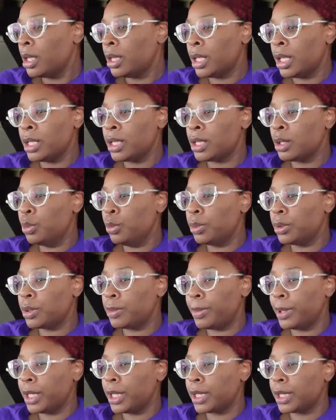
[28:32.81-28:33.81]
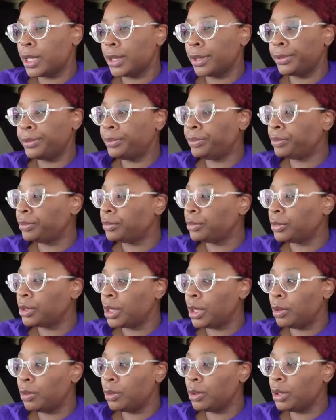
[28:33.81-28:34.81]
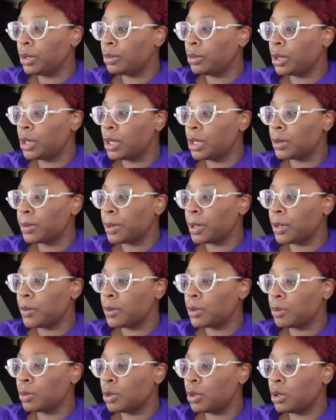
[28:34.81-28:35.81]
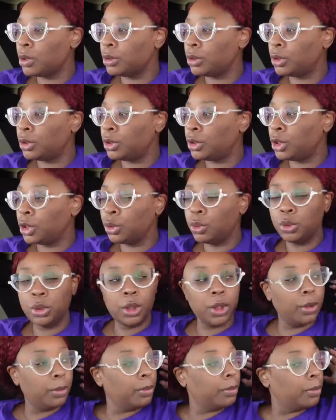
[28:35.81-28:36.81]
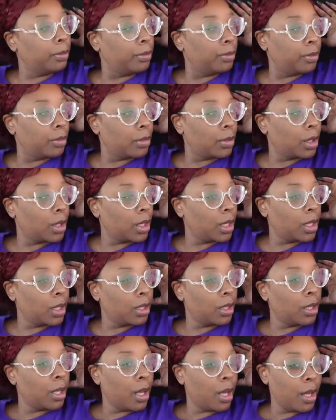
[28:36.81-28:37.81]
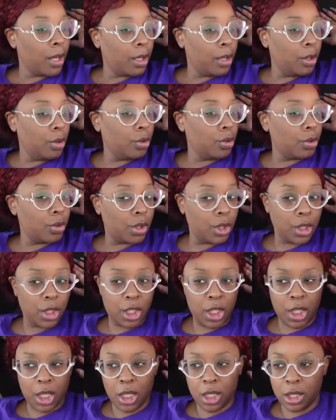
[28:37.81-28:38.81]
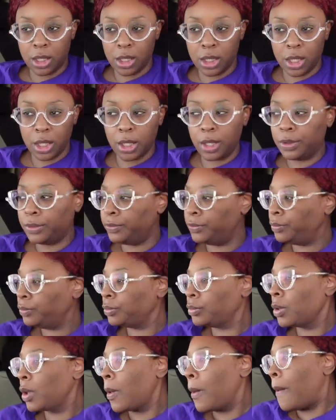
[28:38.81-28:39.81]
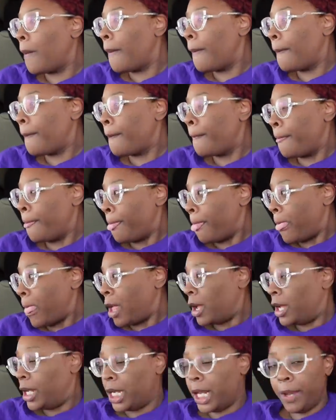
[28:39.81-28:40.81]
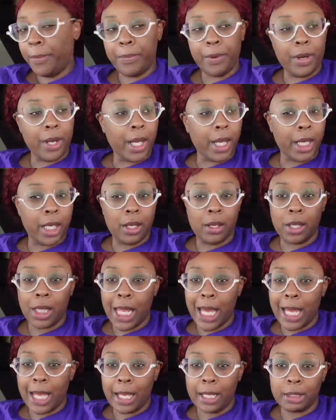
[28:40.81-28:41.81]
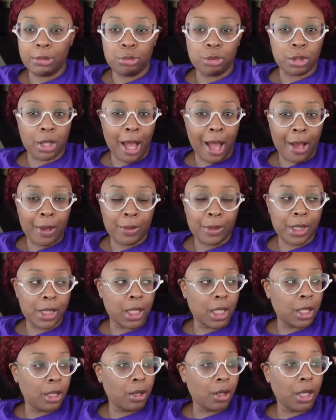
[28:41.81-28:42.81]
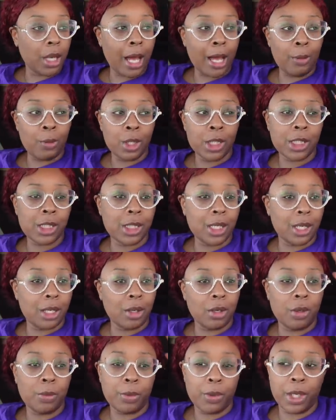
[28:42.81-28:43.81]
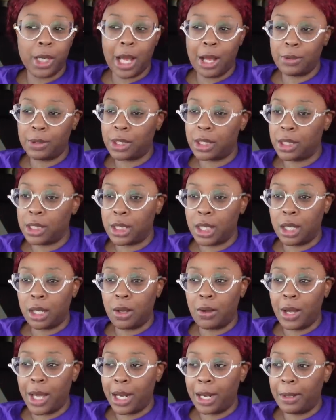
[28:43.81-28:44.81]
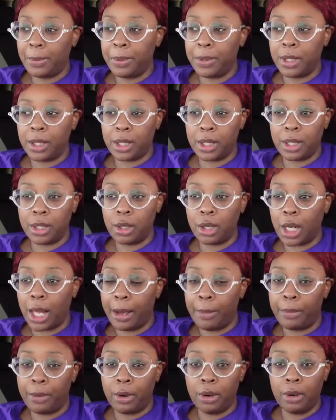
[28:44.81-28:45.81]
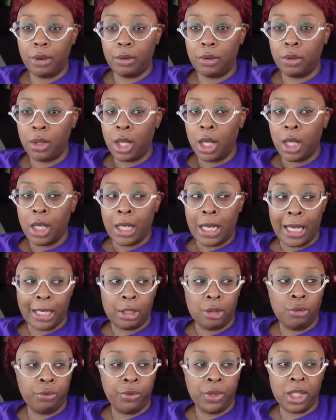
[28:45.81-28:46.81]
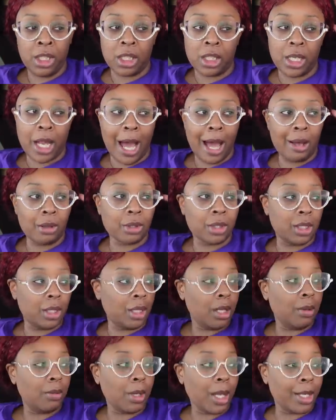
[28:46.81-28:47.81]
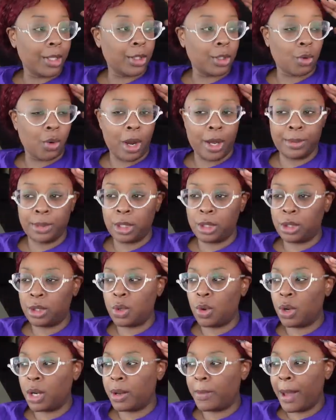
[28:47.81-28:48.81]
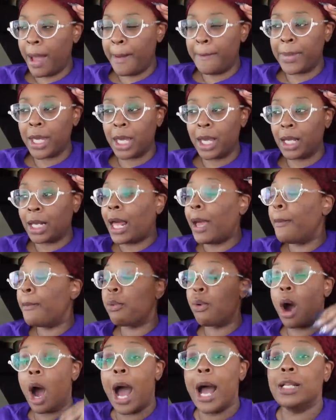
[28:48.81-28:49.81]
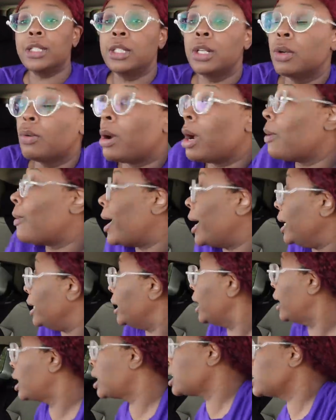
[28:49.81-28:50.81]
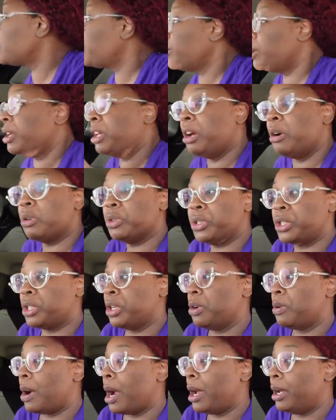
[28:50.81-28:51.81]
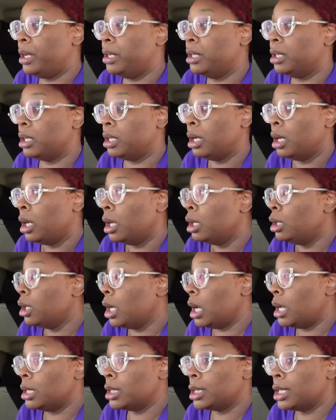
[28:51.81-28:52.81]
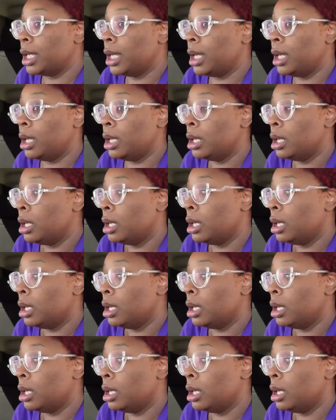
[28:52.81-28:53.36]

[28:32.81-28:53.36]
That soup was busting. It really was, but it was more juice than noodles and chicken and stuff. And that bread, I ain't gonna lie, I, I was stunned on. No, I wasn't stunned on the bread. I was just stunned on how they put it in there. Like, bro, like you feeding the dogs or something. Like scraps just thrown in my bag. Like, boy, I turn around right now because Panera's still right here. You know what I'm saying?